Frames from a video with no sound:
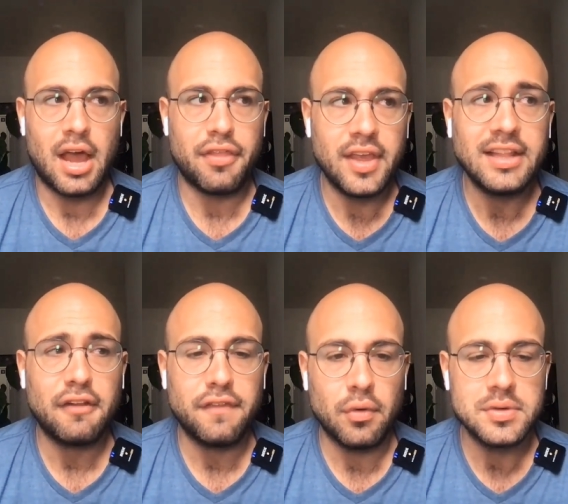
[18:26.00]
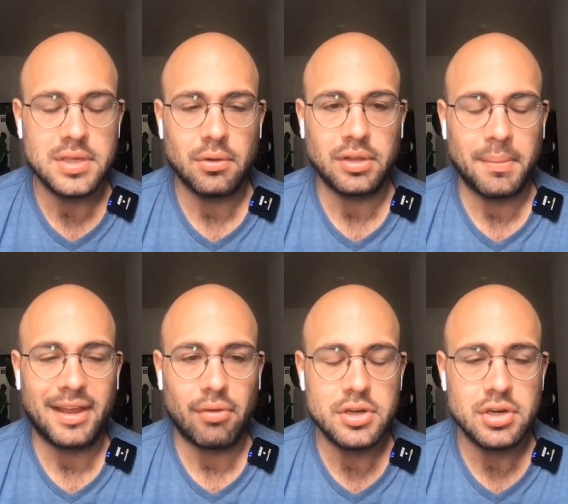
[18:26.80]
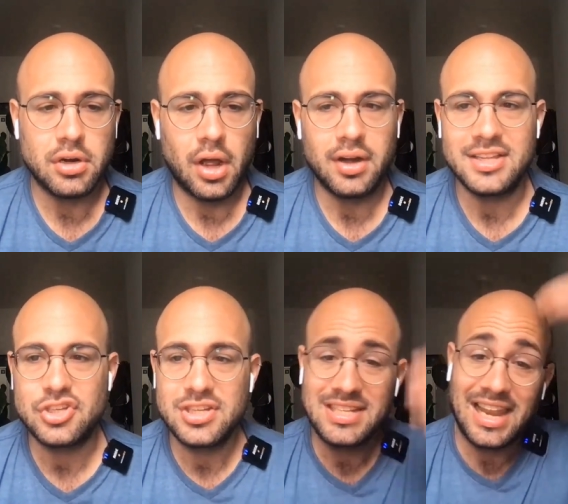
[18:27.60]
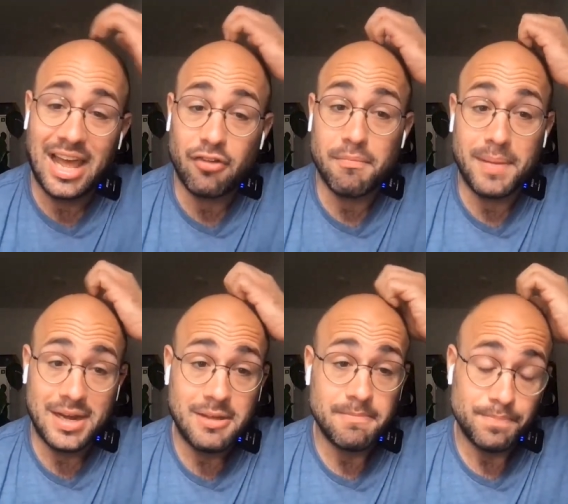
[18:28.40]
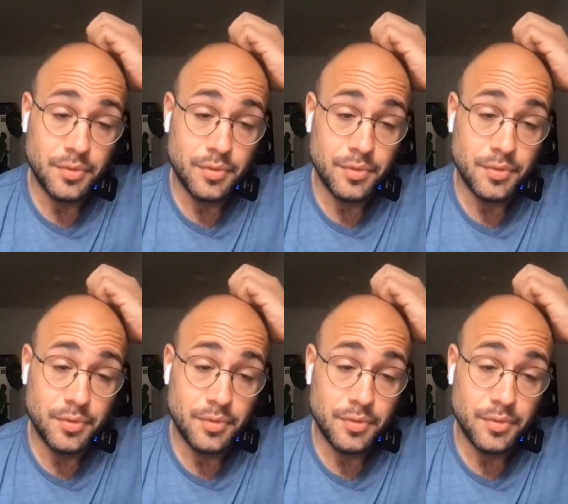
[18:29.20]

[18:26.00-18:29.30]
I think that focusing on the migration crowd is just a lot of money.